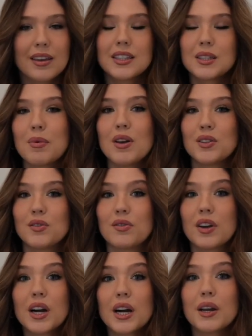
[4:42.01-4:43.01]
It smells
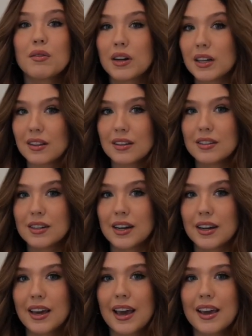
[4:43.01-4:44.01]
very
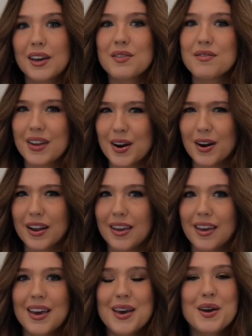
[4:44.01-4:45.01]
realistic and
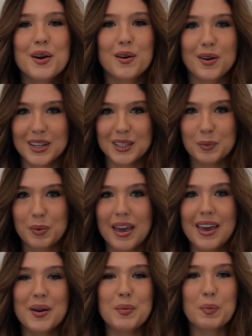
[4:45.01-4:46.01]
very crisp
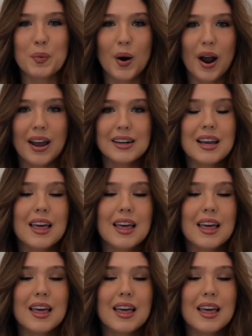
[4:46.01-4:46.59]
and bright,